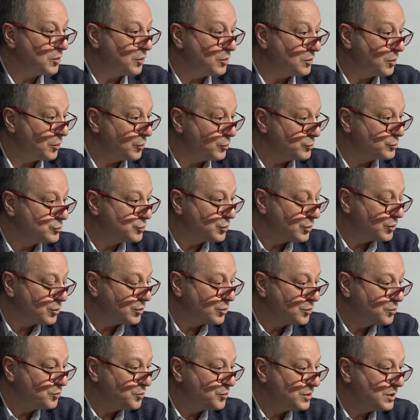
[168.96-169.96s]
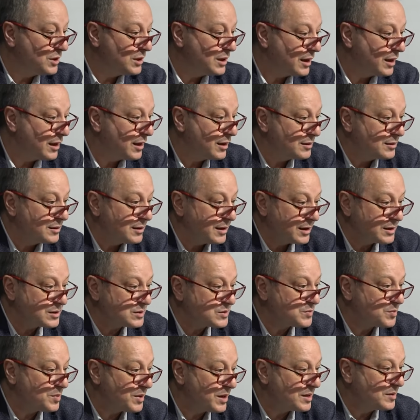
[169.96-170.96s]
Although we had
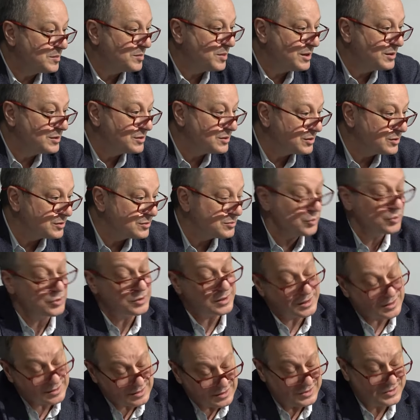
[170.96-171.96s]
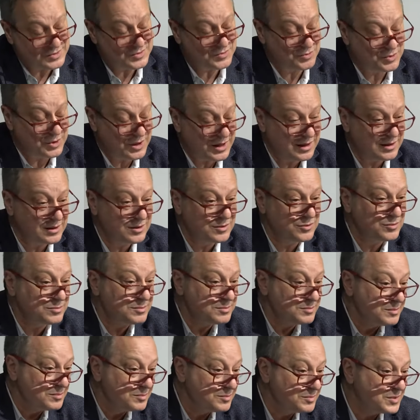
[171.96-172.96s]
experimented, or at least we had
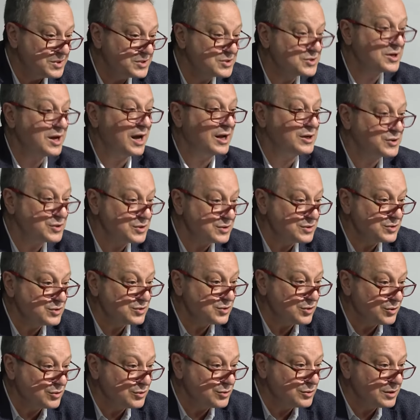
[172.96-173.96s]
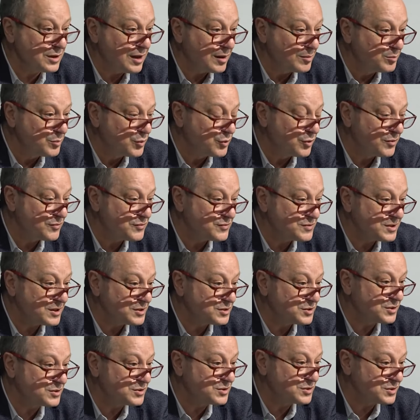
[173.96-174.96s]
discussions on number of
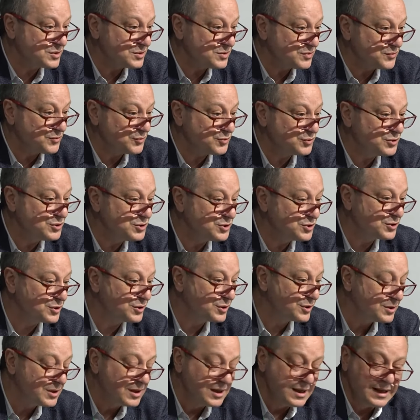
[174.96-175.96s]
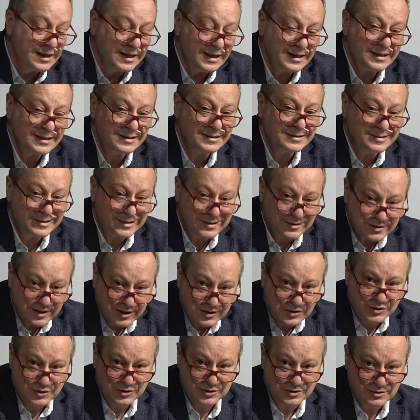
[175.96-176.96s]
suggestions for regional
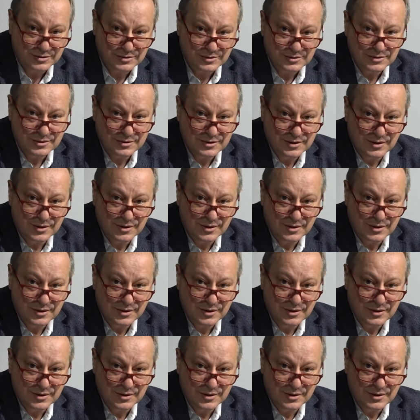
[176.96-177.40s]
integration,